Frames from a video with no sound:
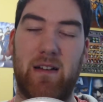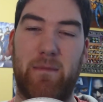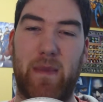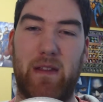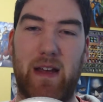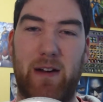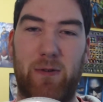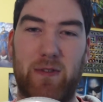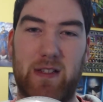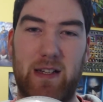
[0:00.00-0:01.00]
that
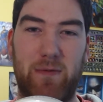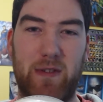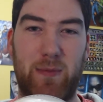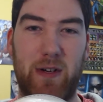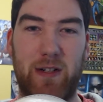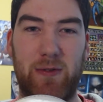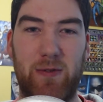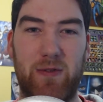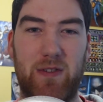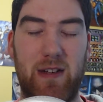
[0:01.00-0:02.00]
whole scene was pretty
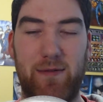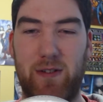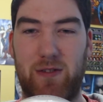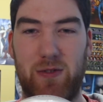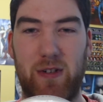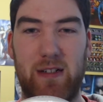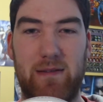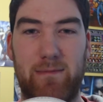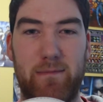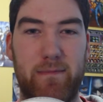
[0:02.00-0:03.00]
cool. Even shooting
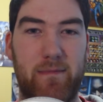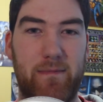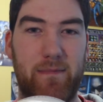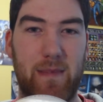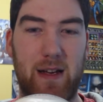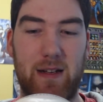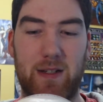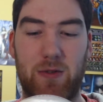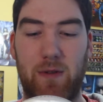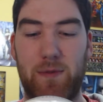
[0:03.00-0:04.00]

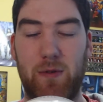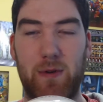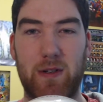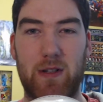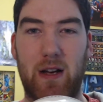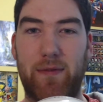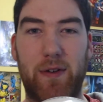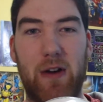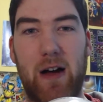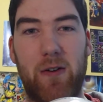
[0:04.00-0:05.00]
stormtroopers off the
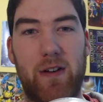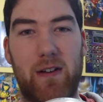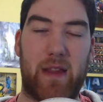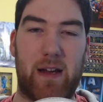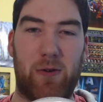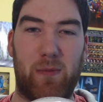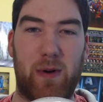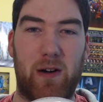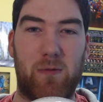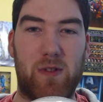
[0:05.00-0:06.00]
ground. That whole
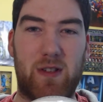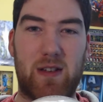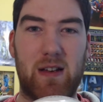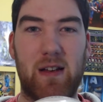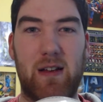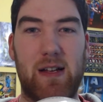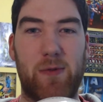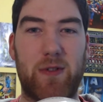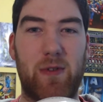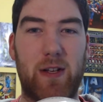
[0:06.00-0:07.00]
part was
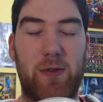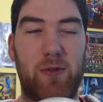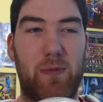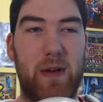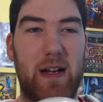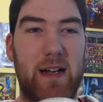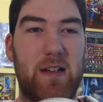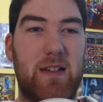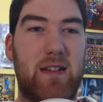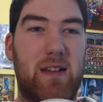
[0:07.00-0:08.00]
really cool, but
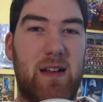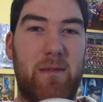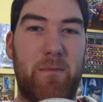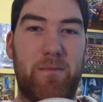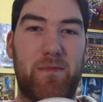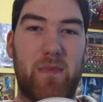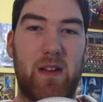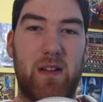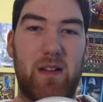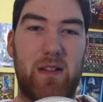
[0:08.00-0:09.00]
the
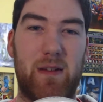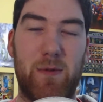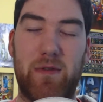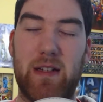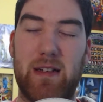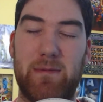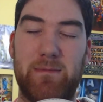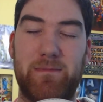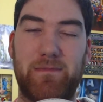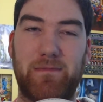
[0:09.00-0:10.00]
movie
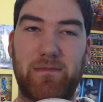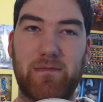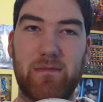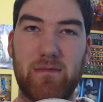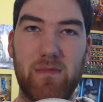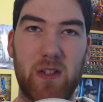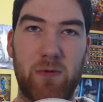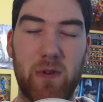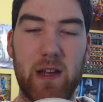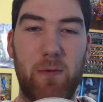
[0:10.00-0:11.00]

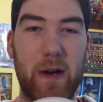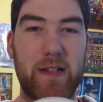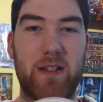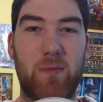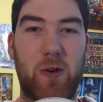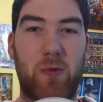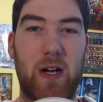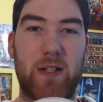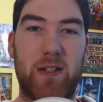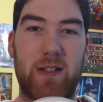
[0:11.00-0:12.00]
really raises more
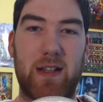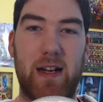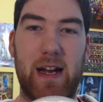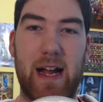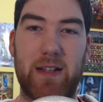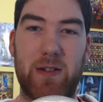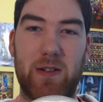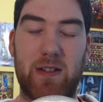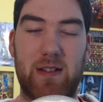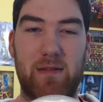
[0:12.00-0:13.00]
questions than it
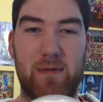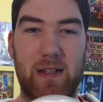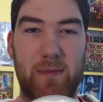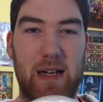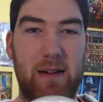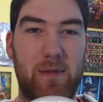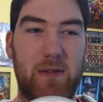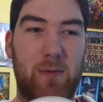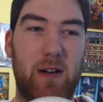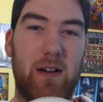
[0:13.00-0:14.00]
answers sometimes,
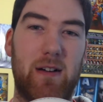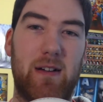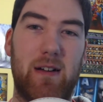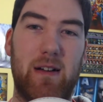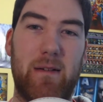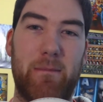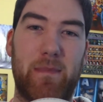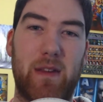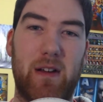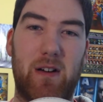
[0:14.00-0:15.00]
where
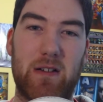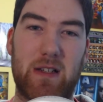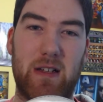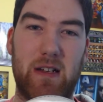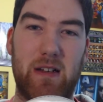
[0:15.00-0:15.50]
all of a sudden,